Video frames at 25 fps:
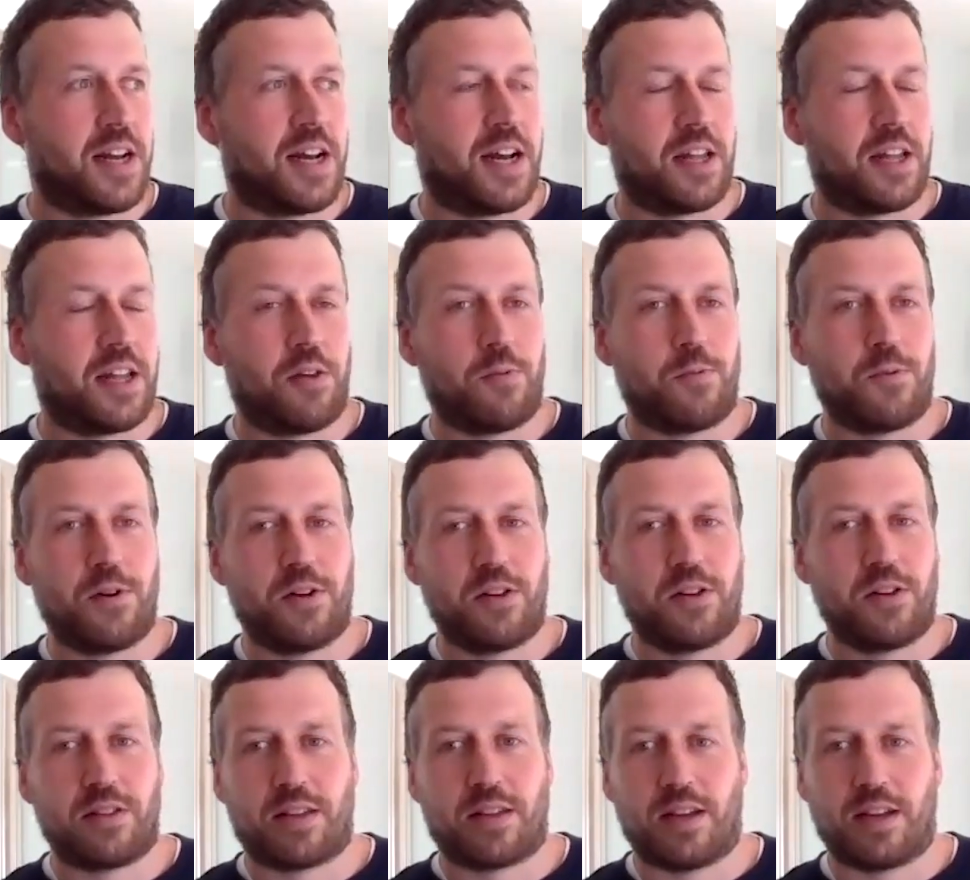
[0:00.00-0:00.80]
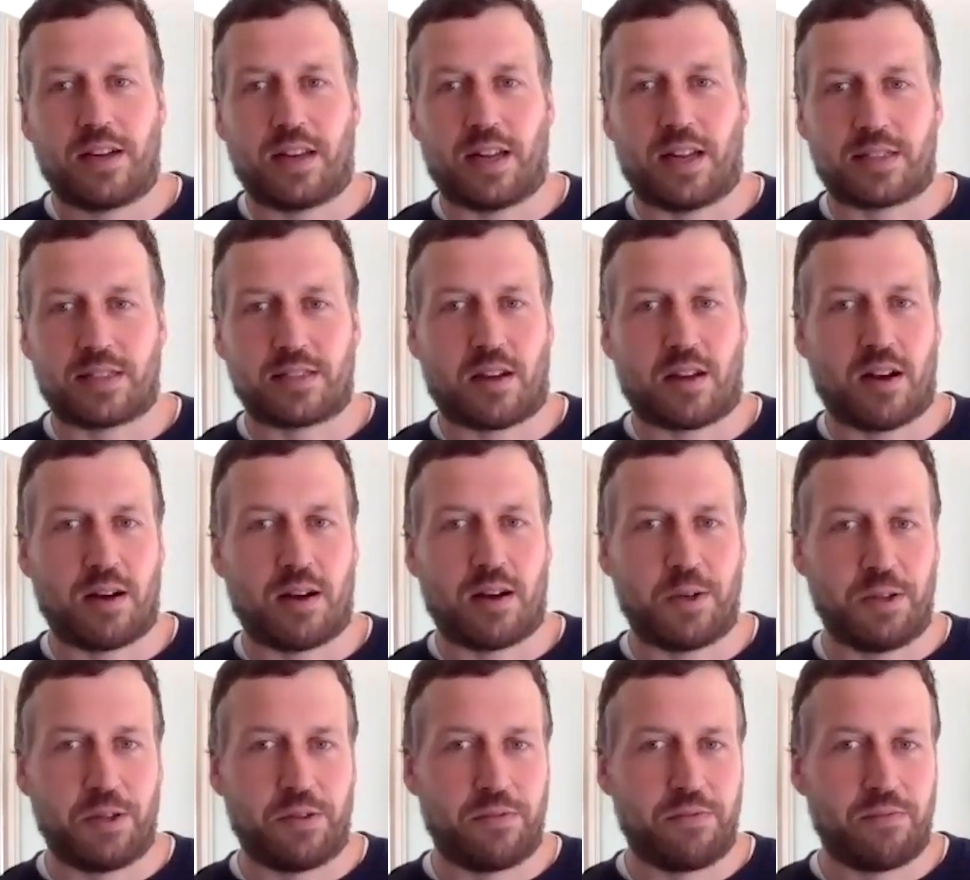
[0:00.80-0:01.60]
And the one thing that's
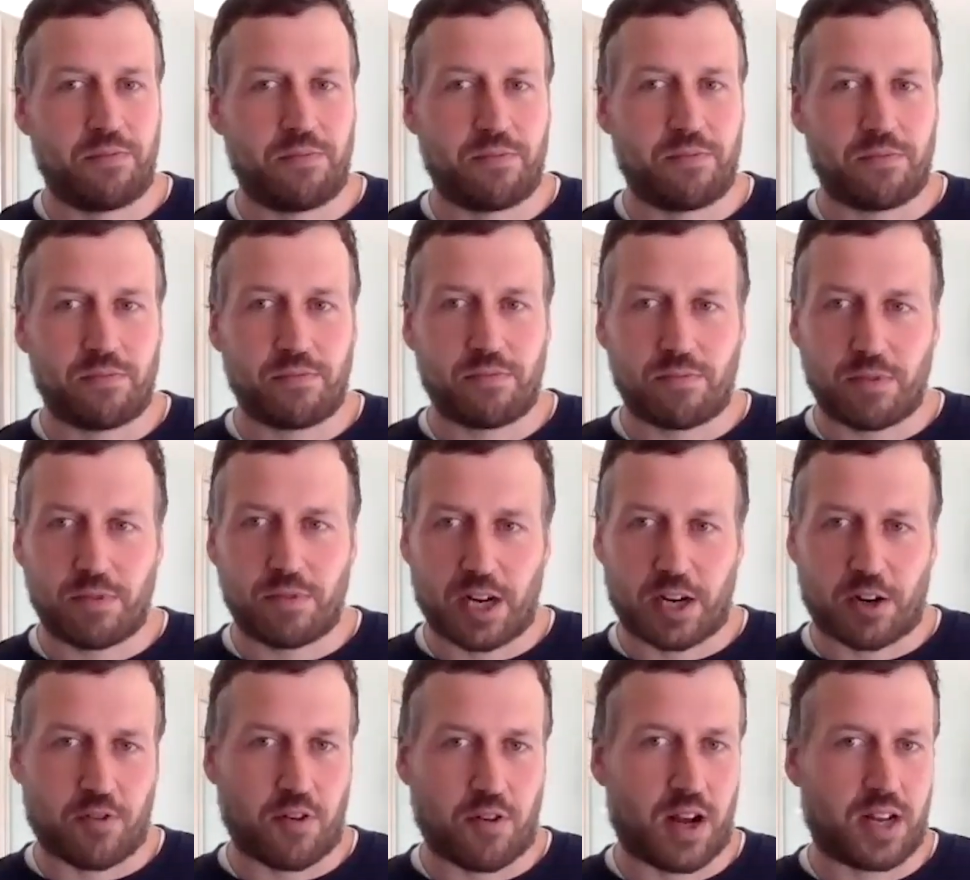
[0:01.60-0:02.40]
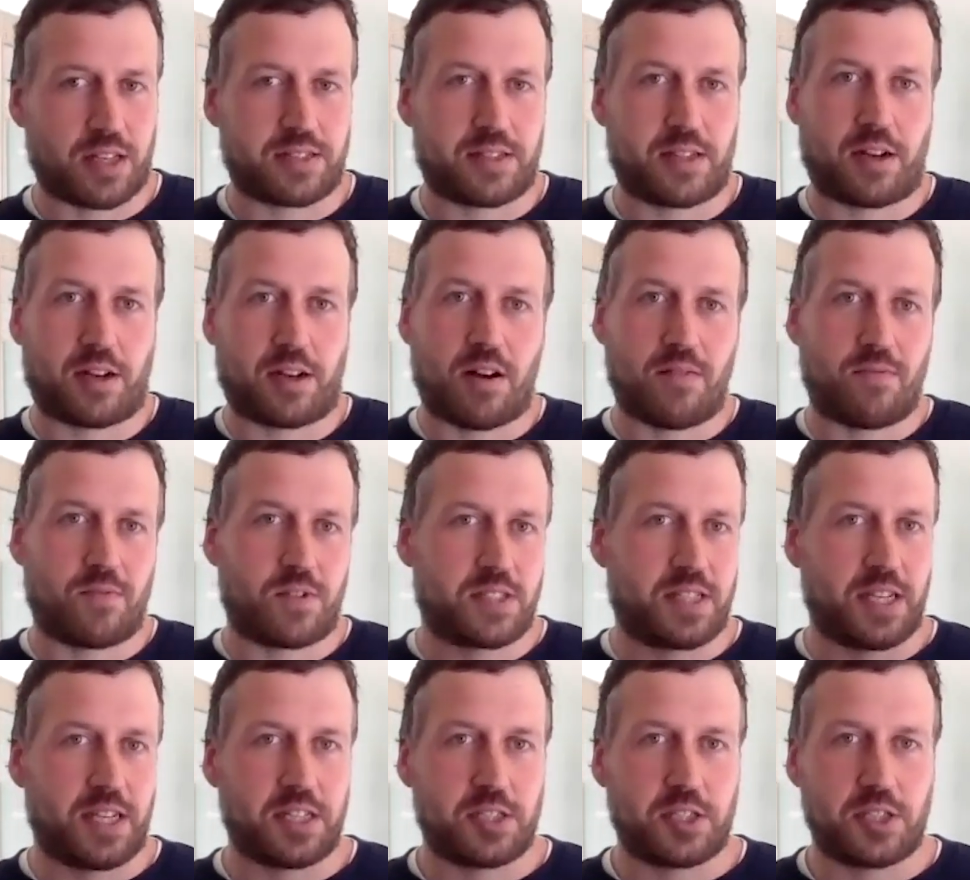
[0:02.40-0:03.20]
common across the
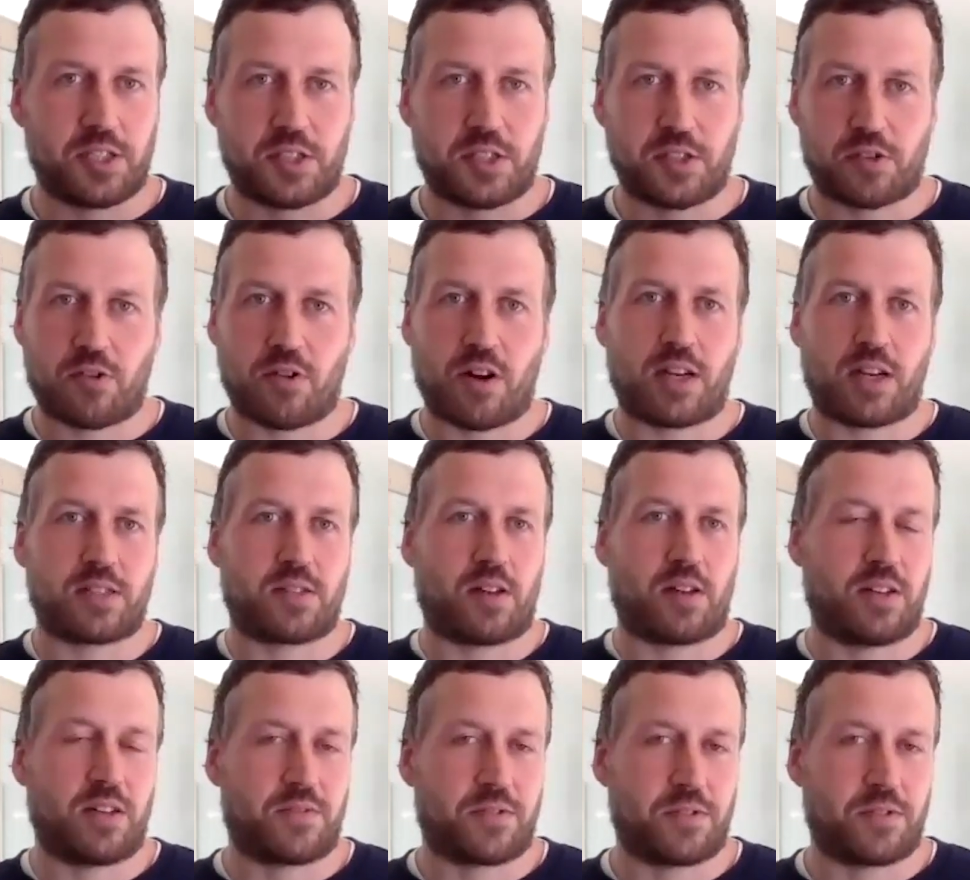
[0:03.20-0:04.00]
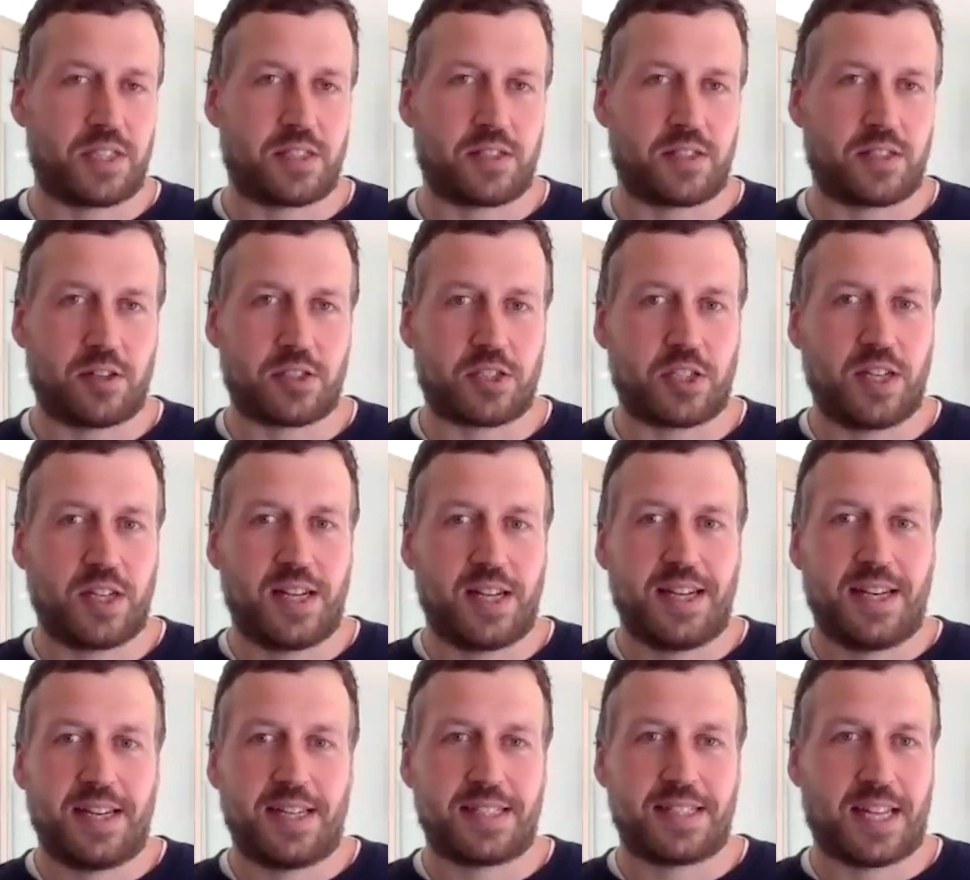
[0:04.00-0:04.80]
conversations, across all of the research,
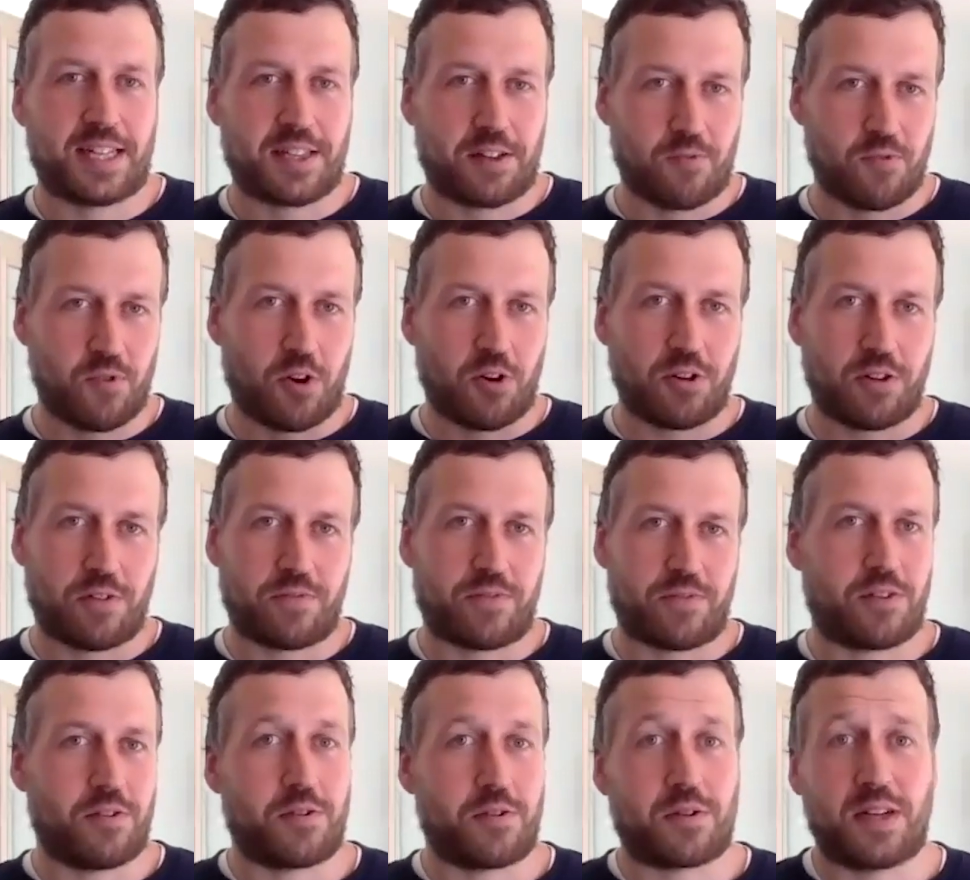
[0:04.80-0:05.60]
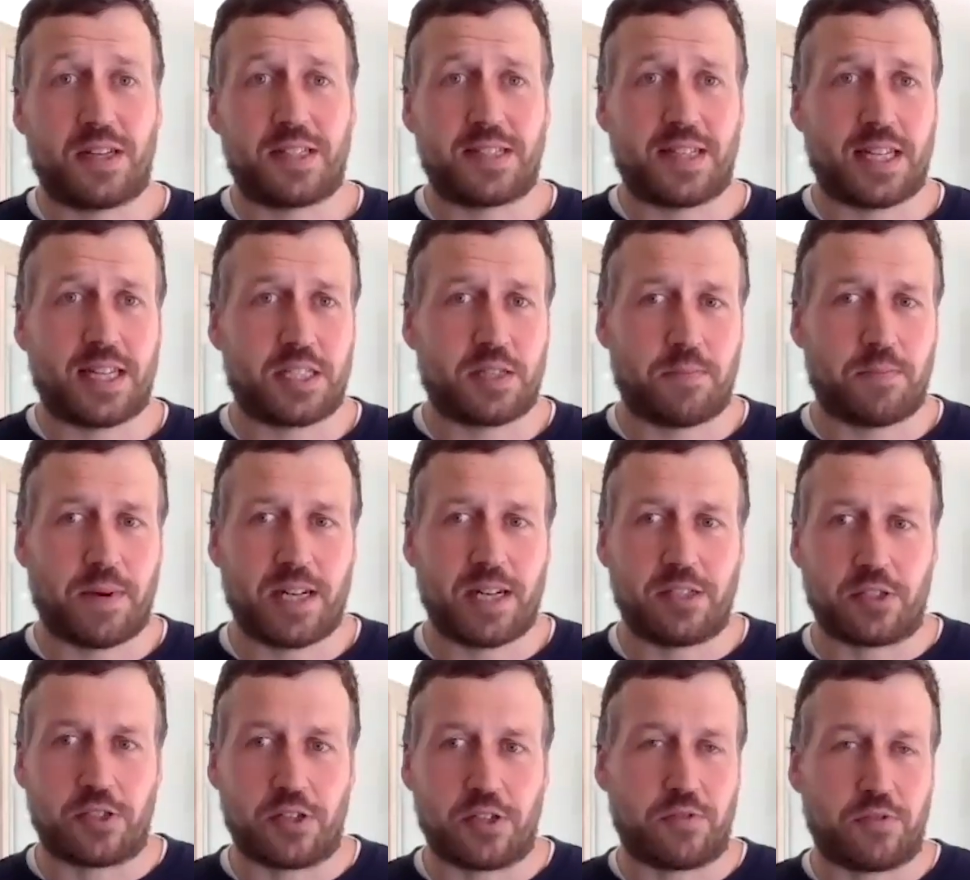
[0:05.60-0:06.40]
is that the role of the localization
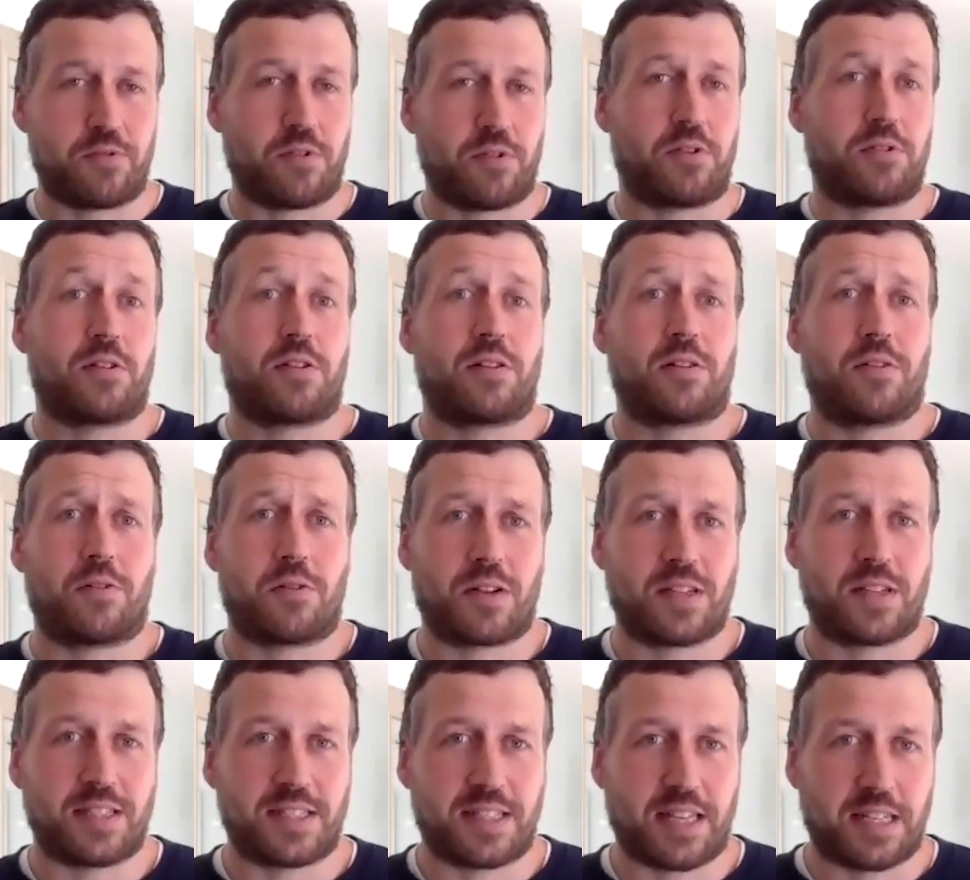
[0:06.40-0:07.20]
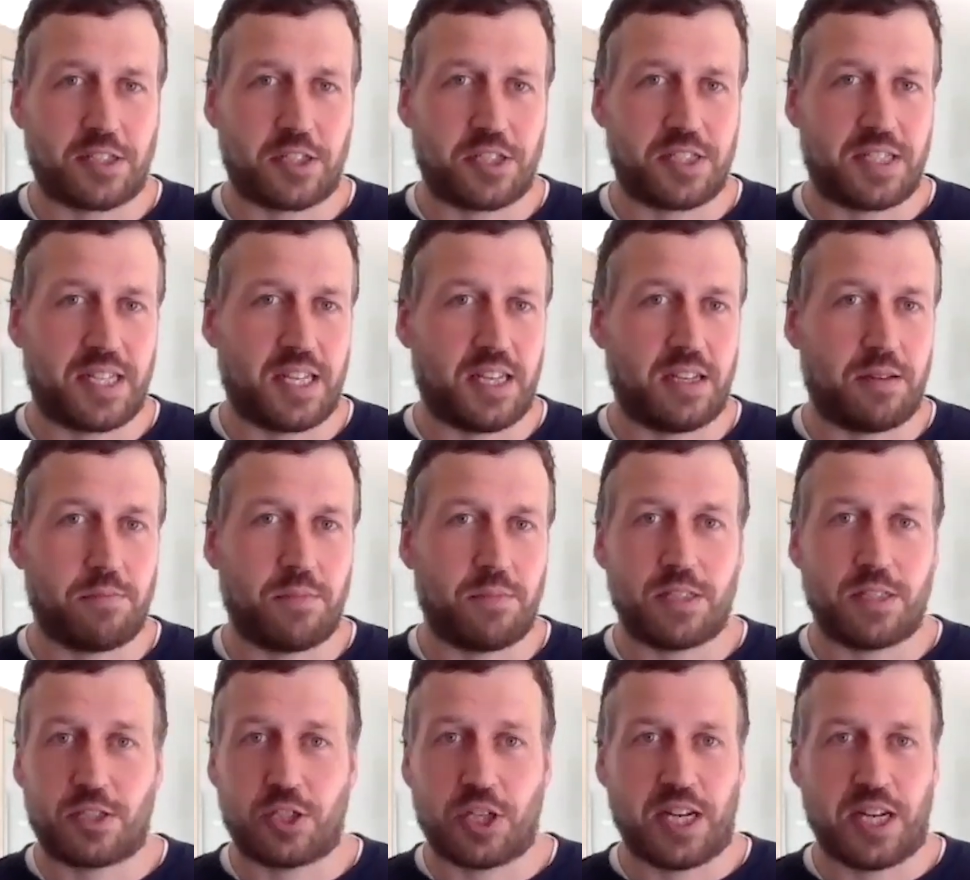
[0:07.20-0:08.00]
manager, the role of the localization team
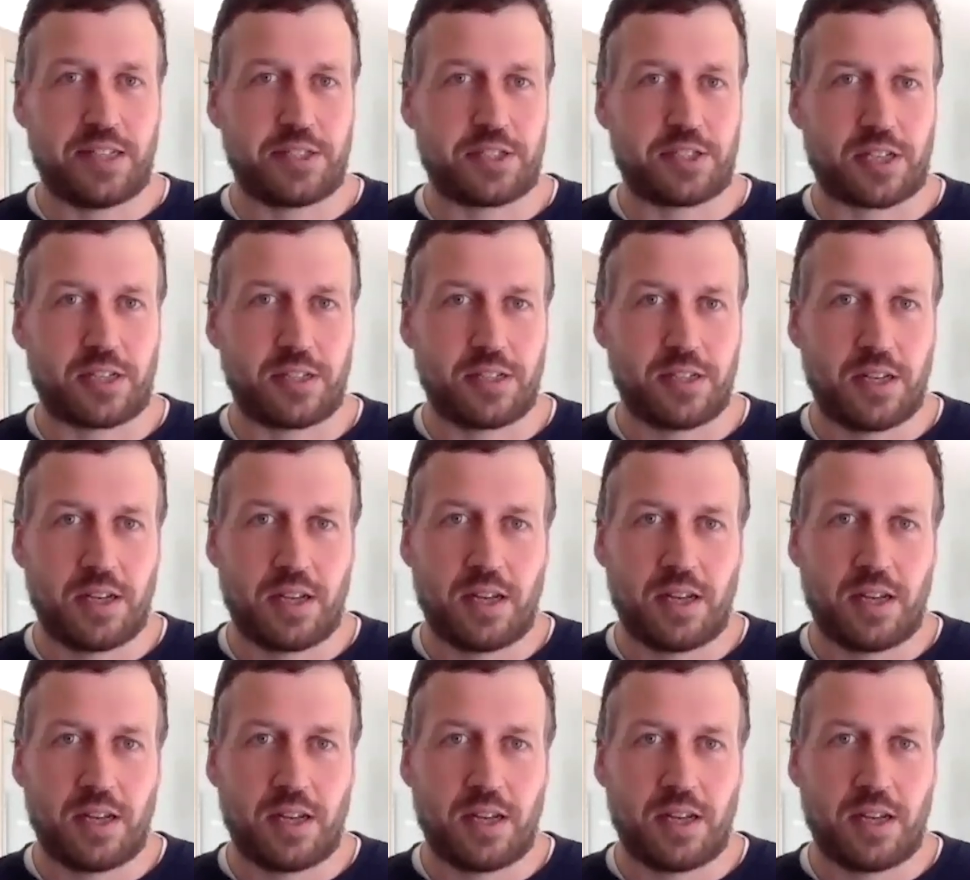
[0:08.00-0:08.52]
is changing.